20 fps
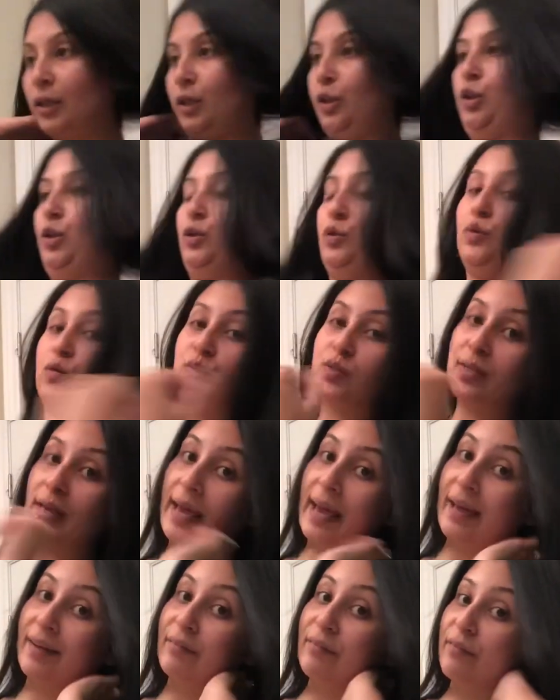looks
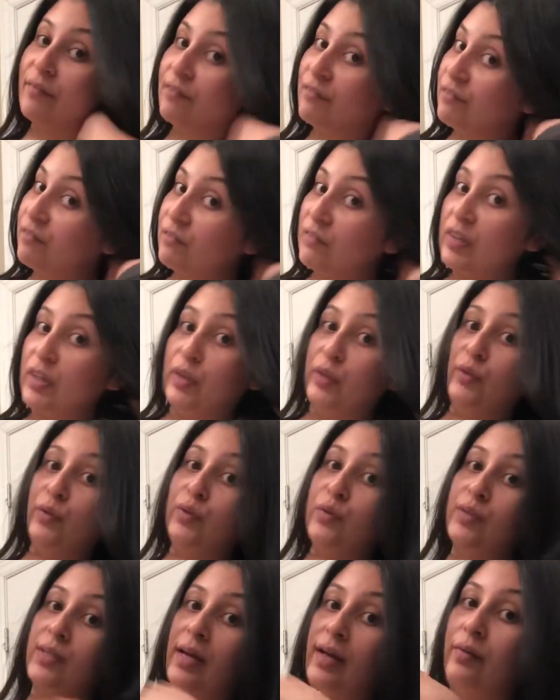and
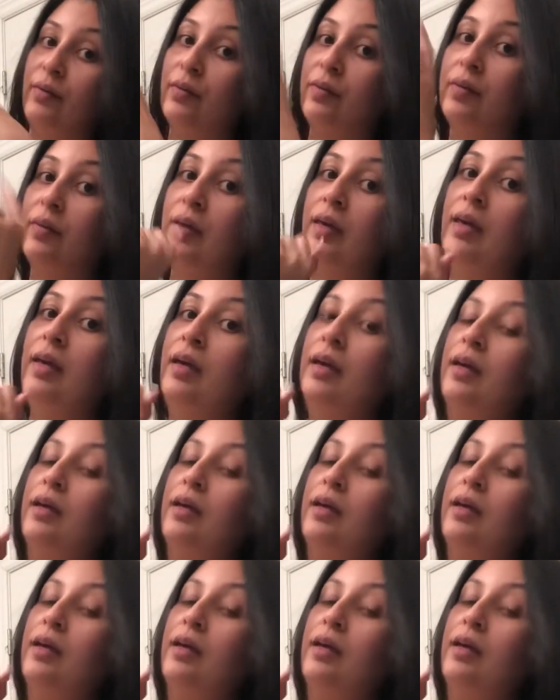feels healthy.